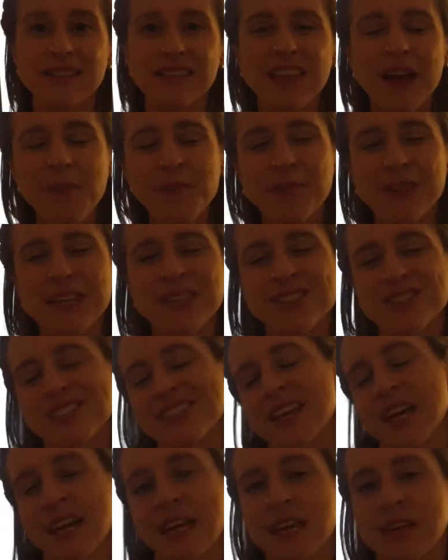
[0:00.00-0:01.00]
That place
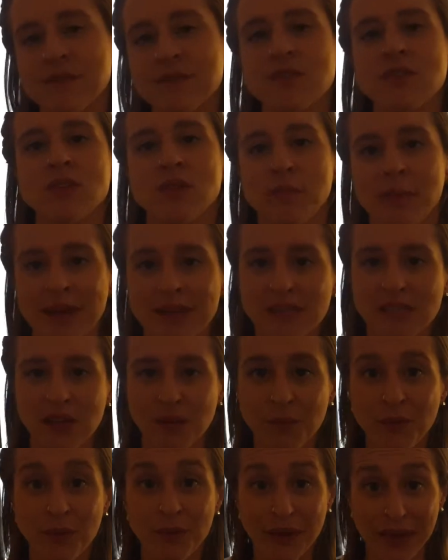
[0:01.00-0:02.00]
just kind of gives you the best
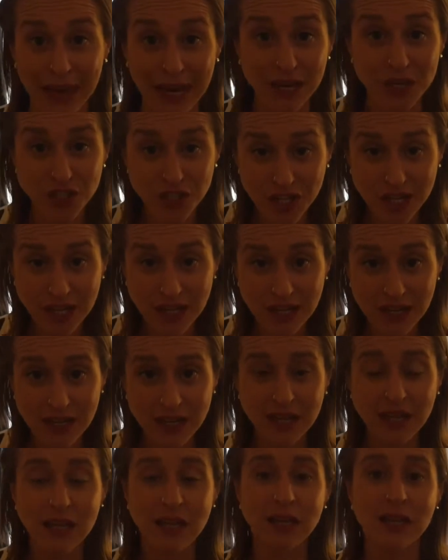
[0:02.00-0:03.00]
communication
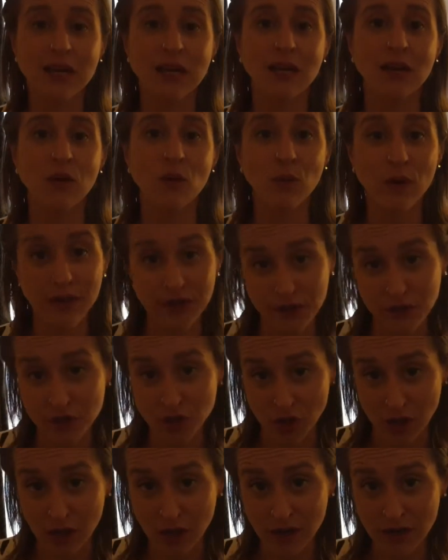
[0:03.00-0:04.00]
with your
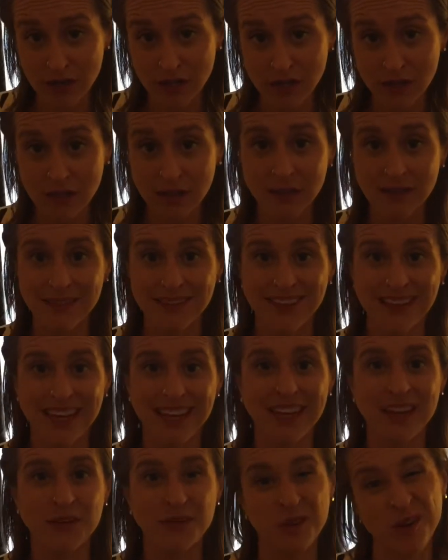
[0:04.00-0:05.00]
dog
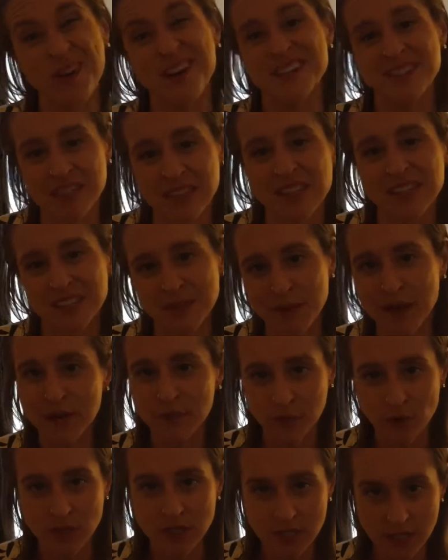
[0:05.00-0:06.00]
and requires the least amount
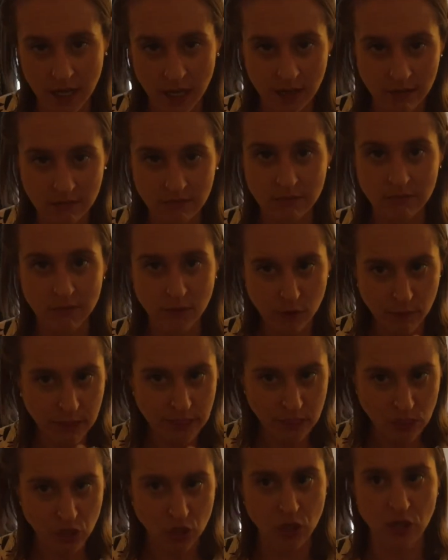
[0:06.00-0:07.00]
of force to get the
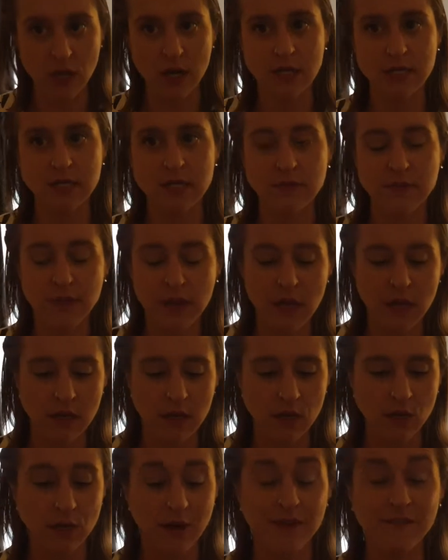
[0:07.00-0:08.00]
message across.
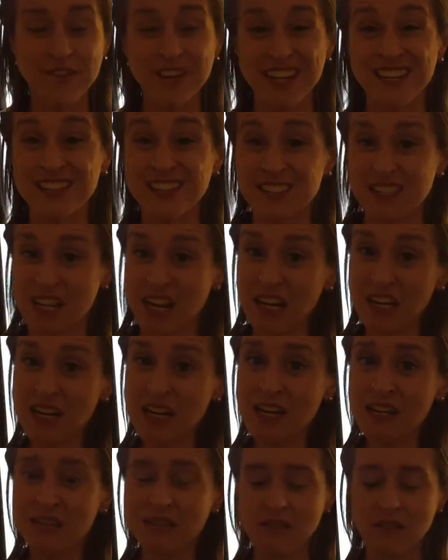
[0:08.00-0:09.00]
You want it fitting
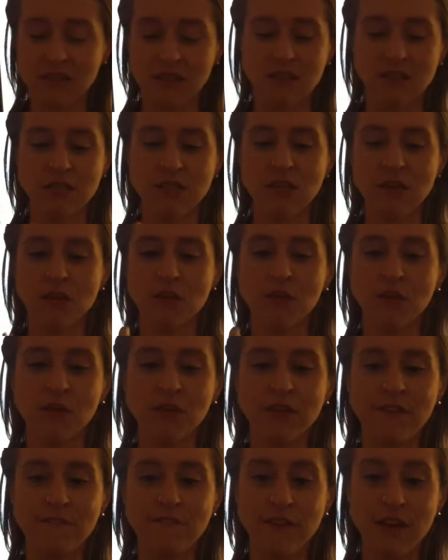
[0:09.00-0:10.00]
snug, so you can
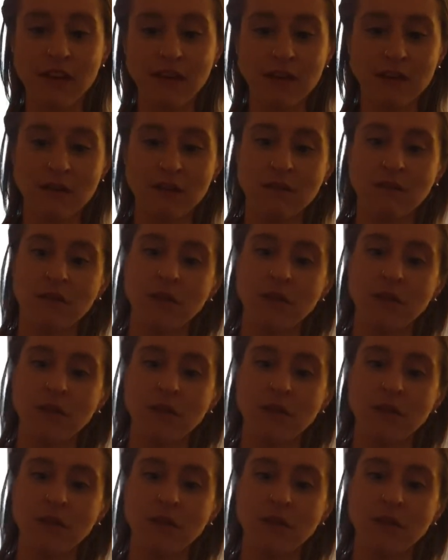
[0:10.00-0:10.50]
only fit,